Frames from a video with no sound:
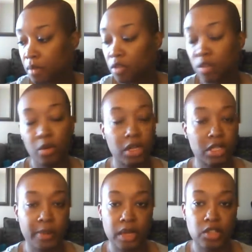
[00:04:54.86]
You don't want to
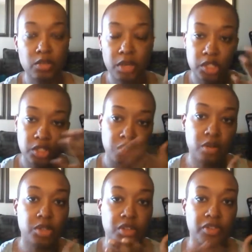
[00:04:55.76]
spray it too much because you don't
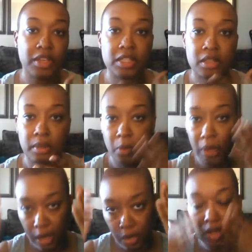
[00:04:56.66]
want your face to be
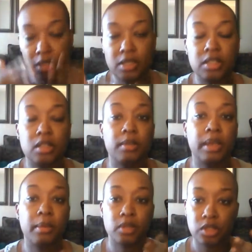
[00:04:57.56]
wet. You want it to still be
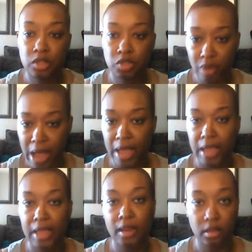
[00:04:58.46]
able to dry
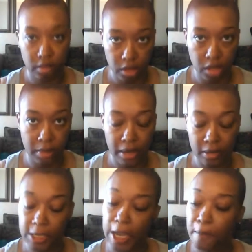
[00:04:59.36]
in a good amount of
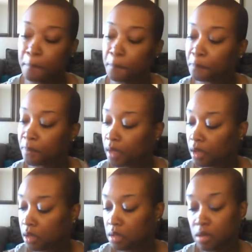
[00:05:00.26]
time.
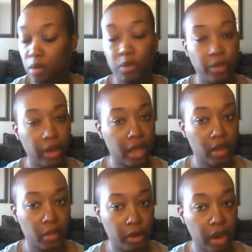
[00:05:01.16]
So now
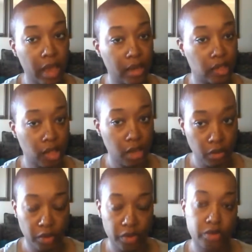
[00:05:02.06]
that we're at
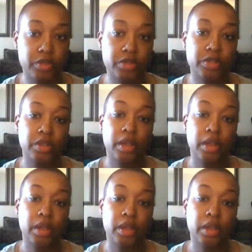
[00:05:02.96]
toners,